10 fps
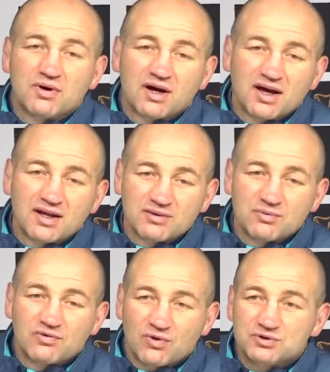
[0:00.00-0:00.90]
I think
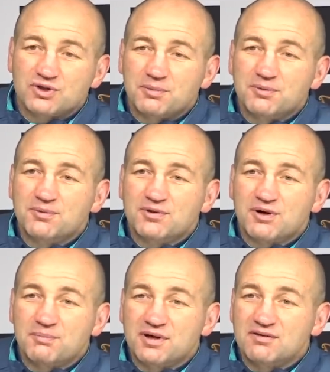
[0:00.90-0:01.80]
we've always got people
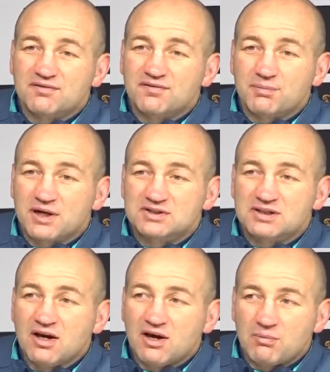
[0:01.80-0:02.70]
competing for
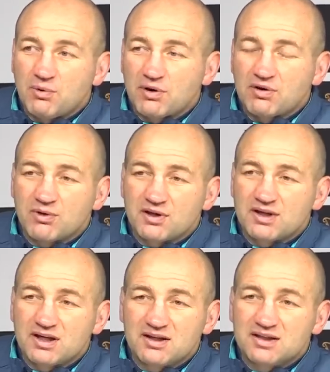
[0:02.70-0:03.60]
places, but one of
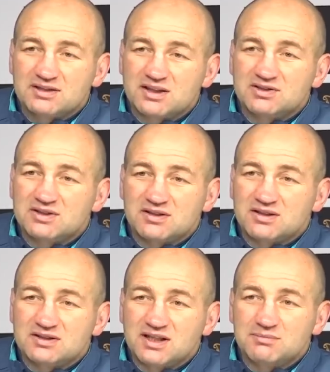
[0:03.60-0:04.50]
the key things here is that
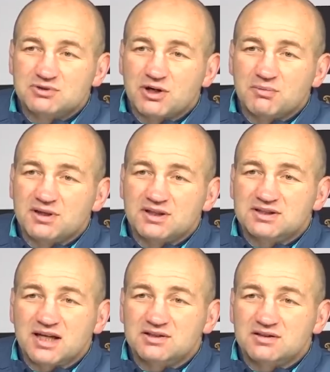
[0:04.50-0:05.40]
the team's got to be in the
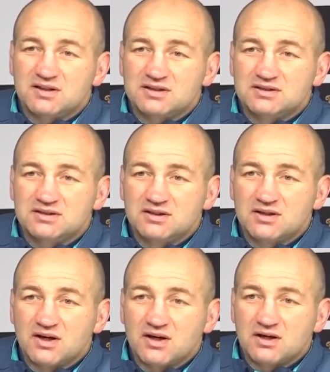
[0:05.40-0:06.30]
centre of this,
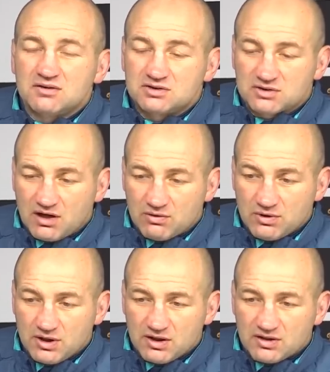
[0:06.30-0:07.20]
so
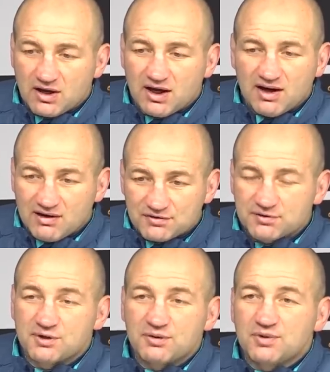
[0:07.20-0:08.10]
that
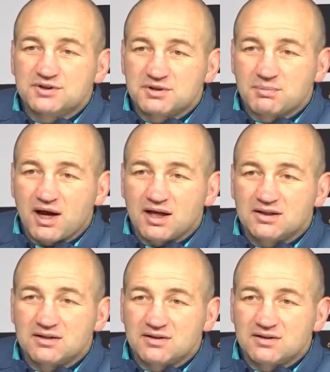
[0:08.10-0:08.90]
everybody wants to play.